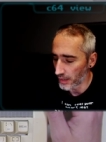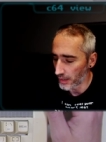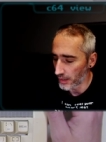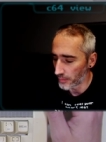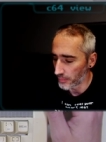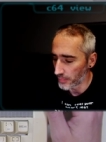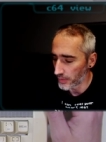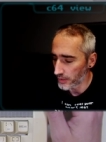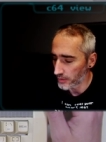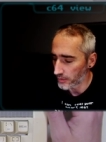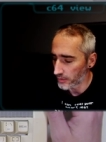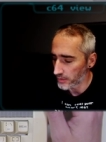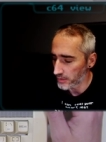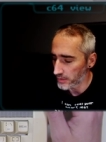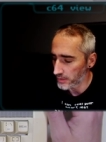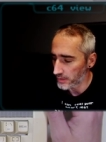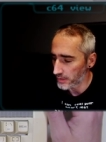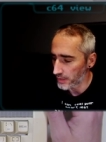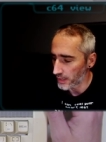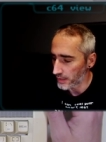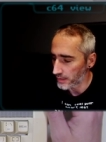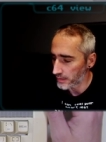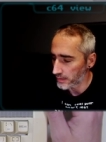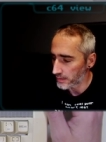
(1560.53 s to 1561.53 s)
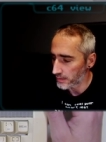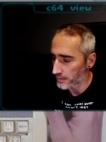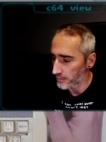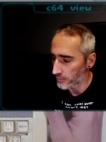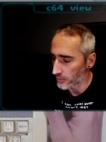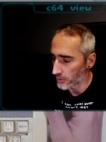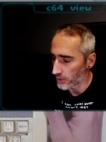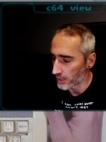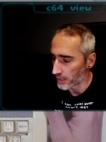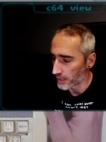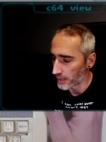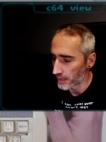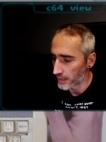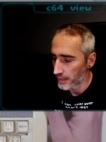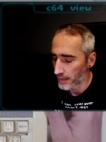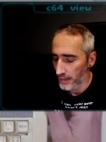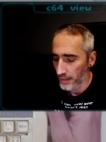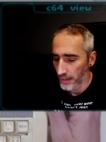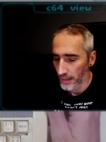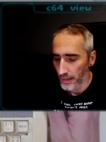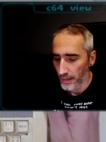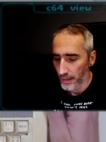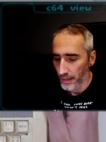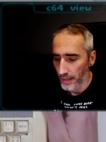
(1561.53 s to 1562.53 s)
uh, because that's really
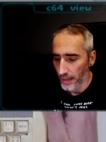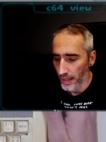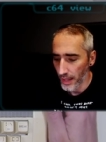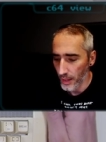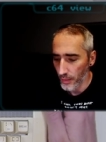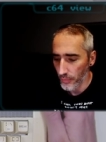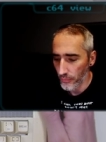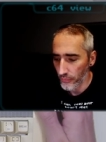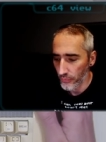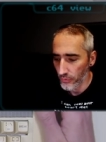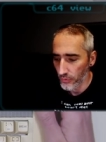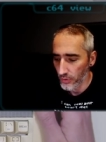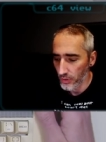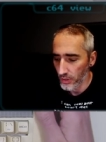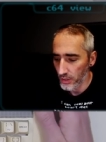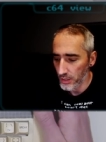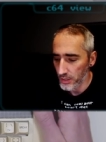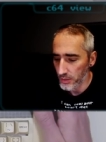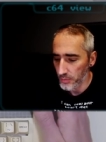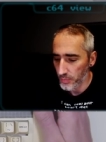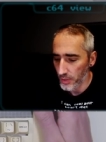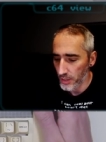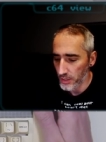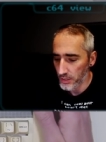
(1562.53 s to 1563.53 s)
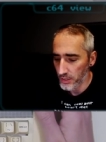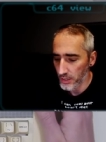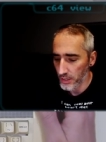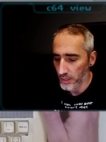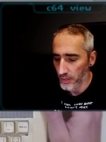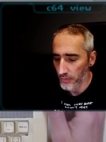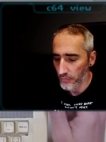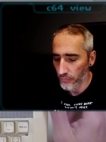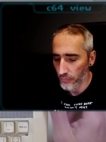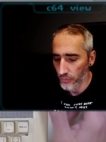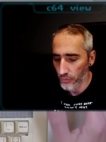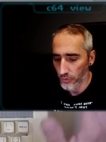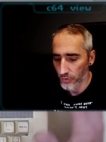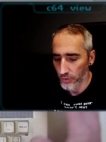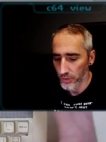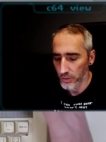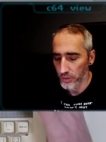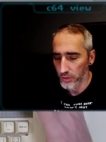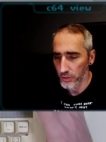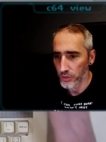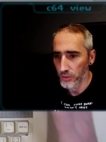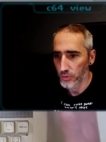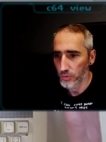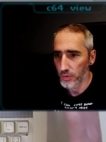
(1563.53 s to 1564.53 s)
helpful, especially for
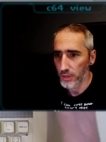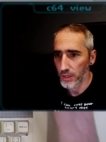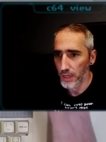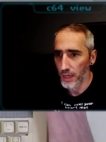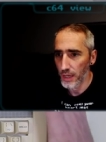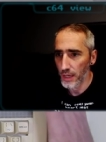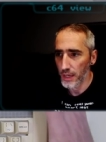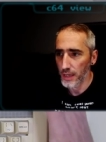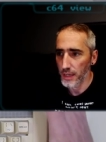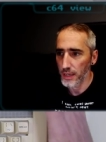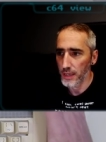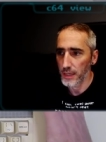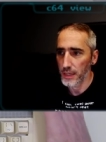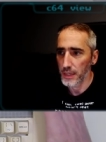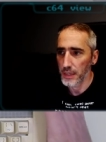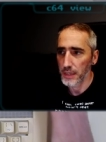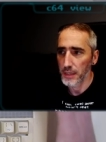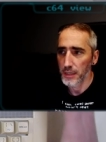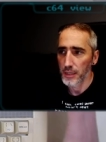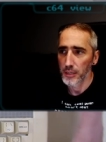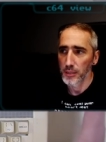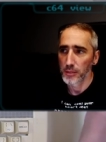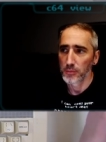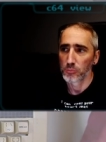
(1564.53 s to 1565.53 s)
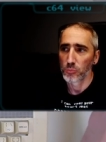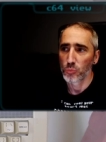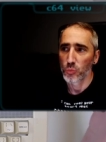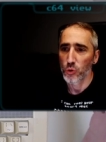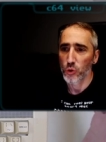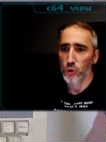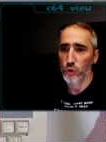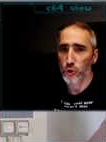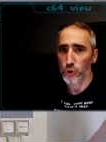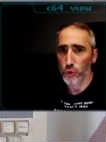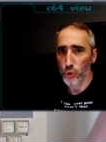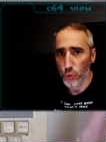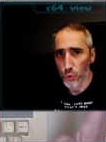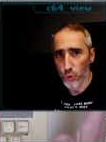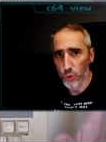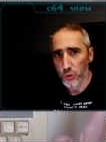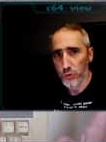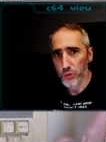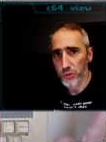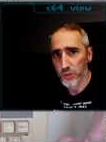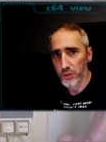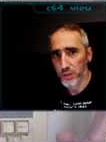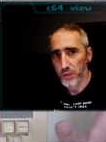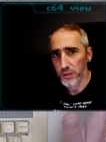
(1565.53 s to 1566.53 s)
this UK
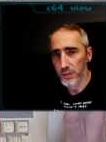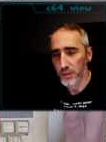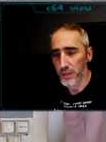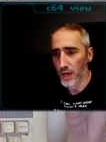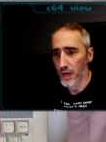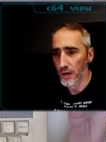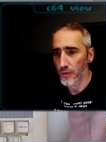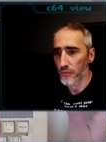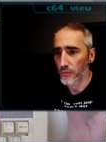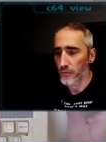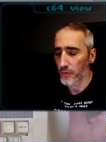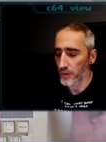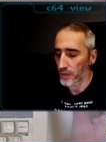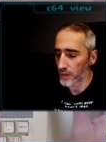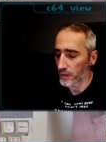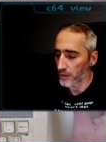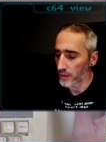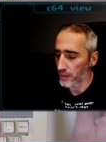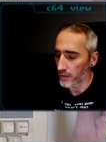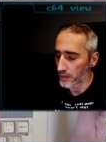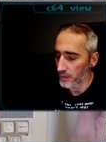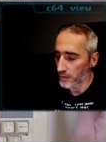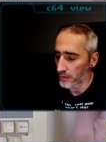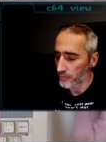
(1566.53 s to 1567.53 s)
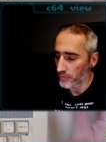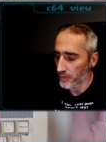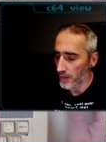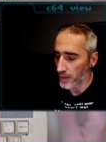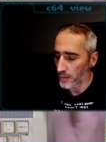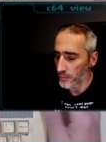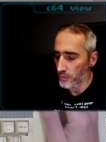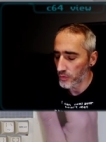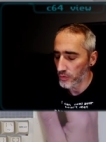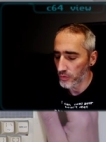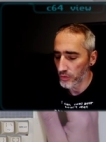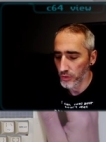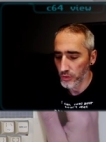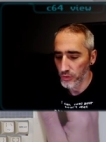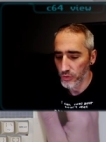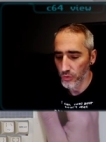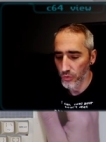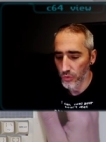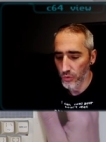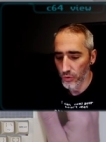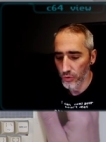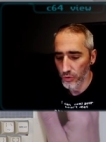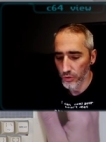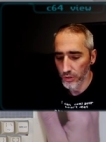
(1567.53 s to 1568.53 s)
sourced stuff. Uh, if I'm going
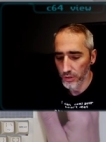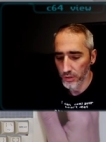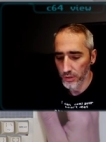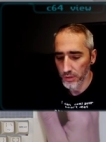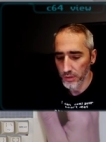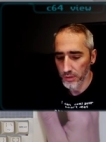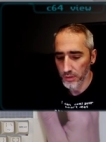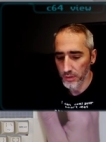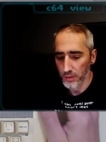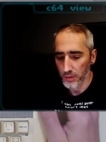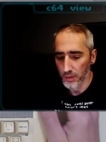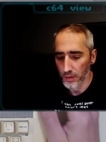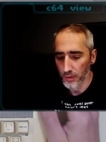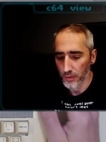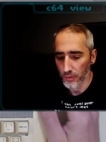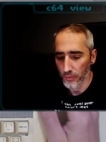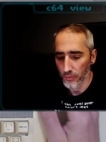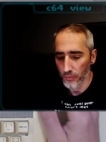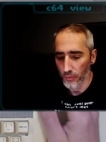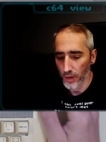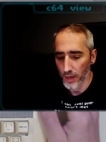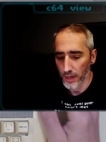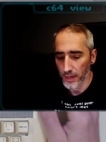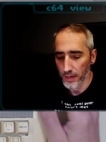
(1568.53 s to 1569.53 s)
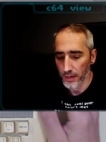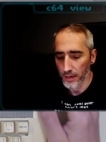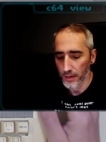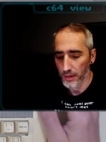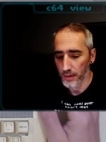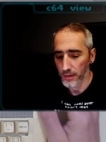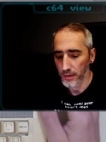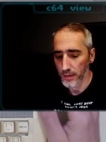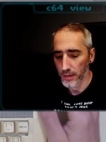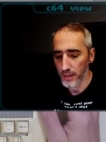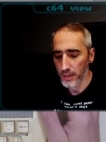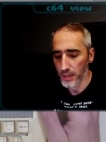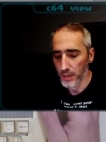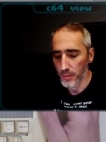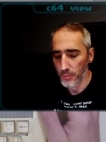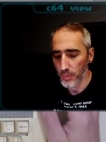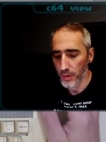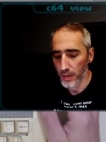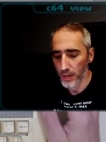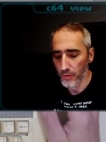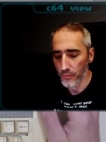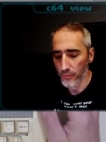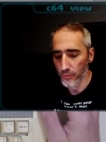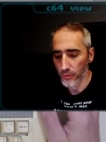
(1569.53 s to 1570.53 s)
to order this uh, via
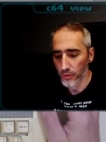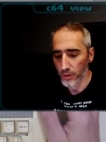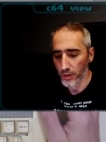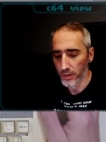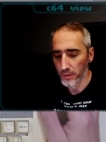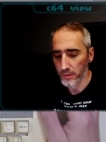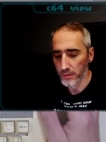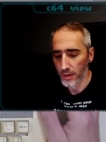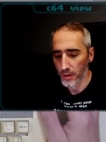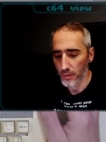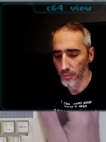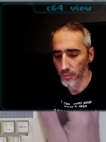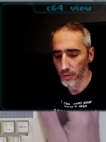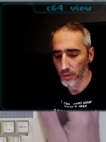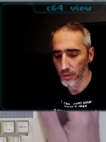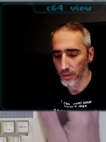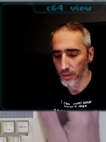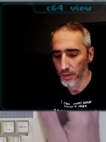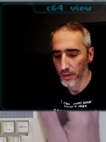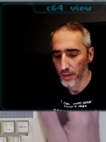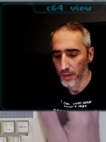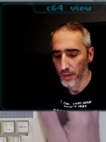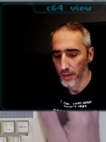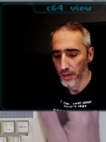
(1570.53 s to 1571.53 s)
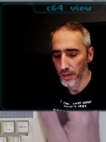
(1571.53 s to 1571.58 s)
eBay, for example,